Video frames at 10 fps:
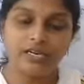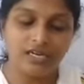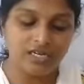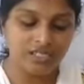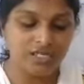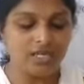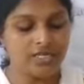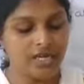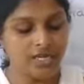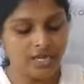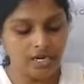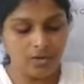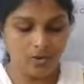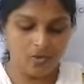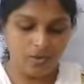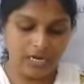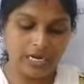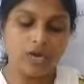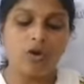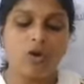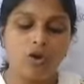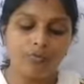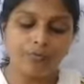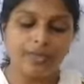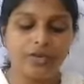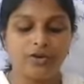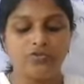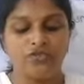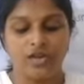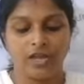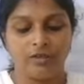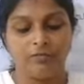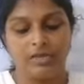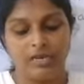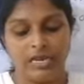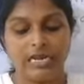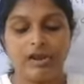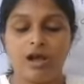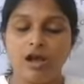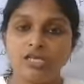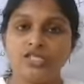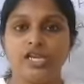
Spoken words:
condition taken over a long period of time in a large